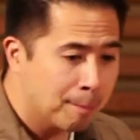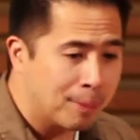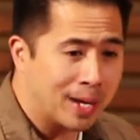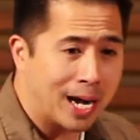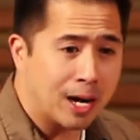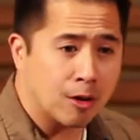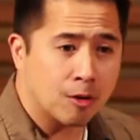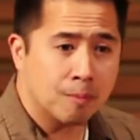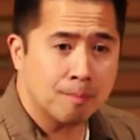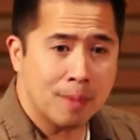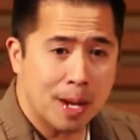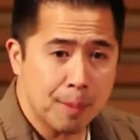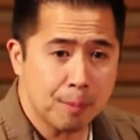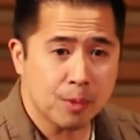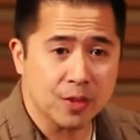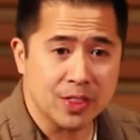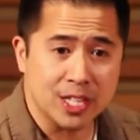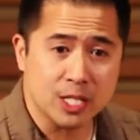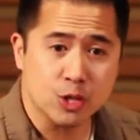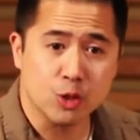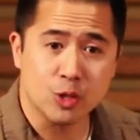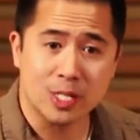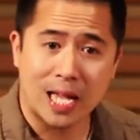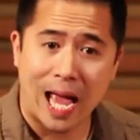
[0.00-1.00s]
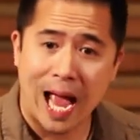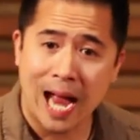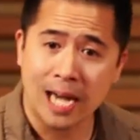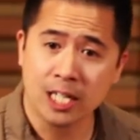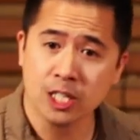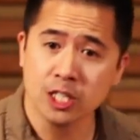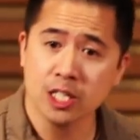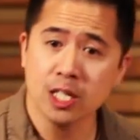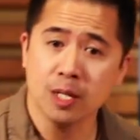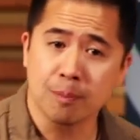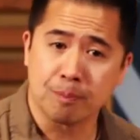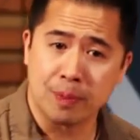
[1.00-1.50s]
But I remember this was
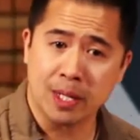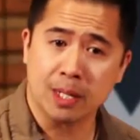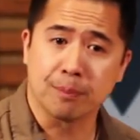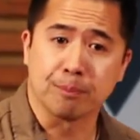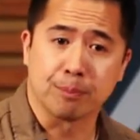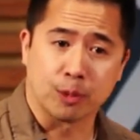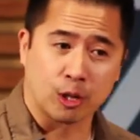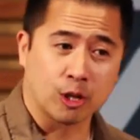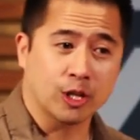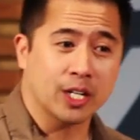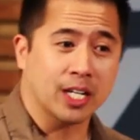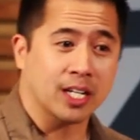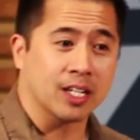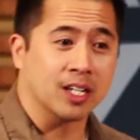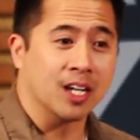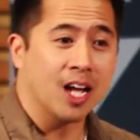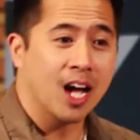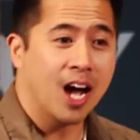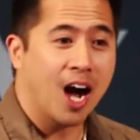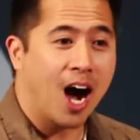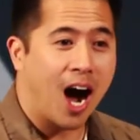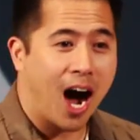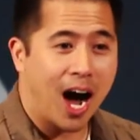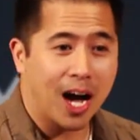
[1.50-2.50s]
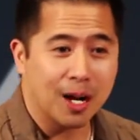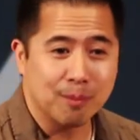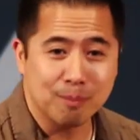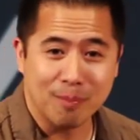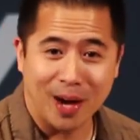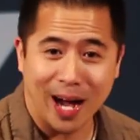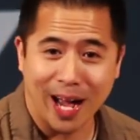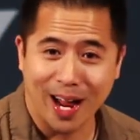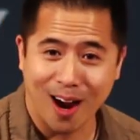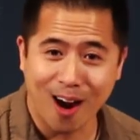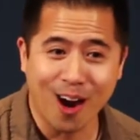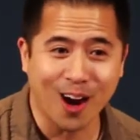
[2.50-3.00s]
actually a big burden on
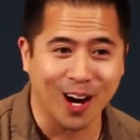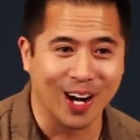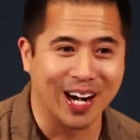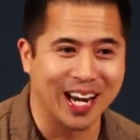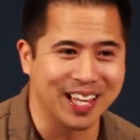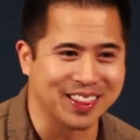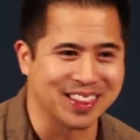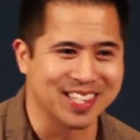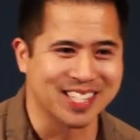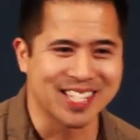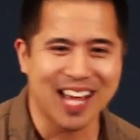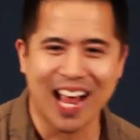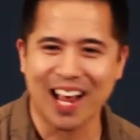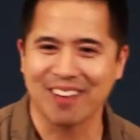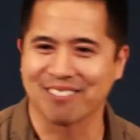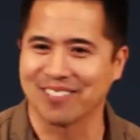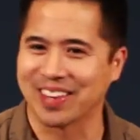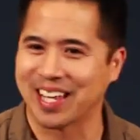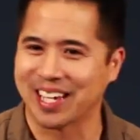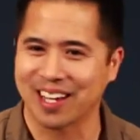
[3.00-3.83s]
my heart at the time.